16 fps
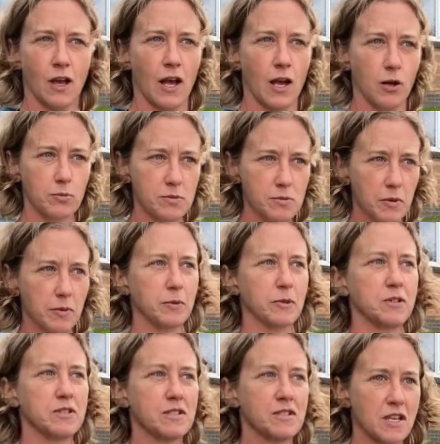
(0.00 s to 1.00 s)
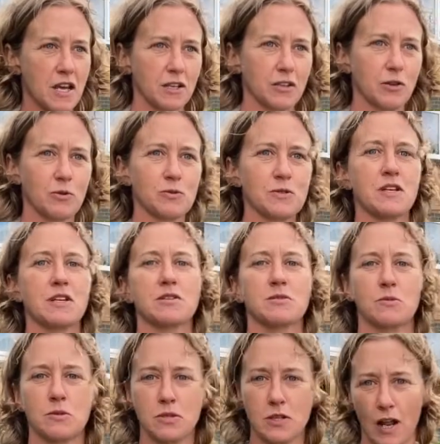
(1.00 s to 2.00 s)
helps people to take
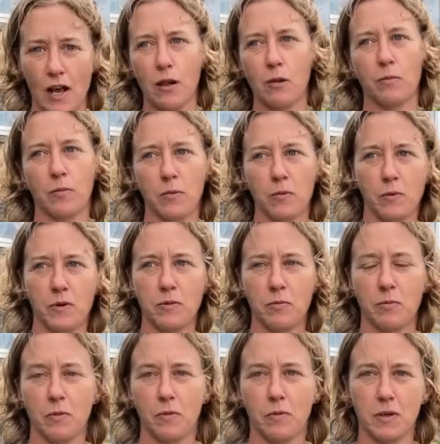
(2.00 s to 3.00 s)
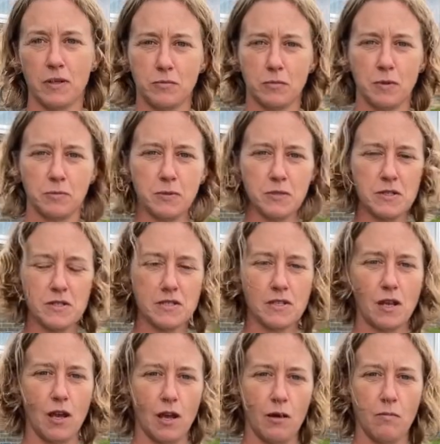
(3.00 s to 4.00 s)
notice, which will help with
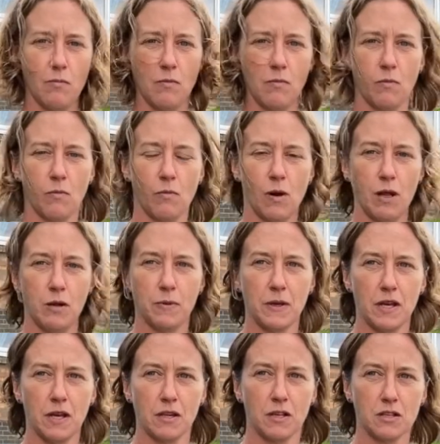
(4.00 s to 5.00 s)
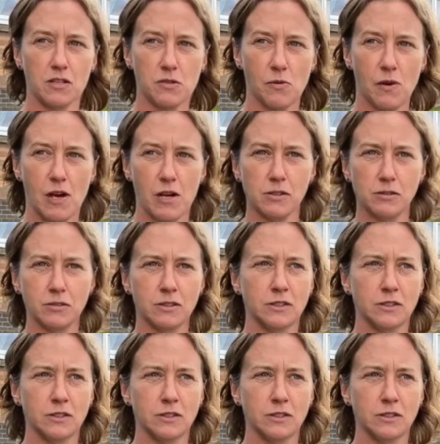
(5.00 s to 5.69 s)
people's well-being as well.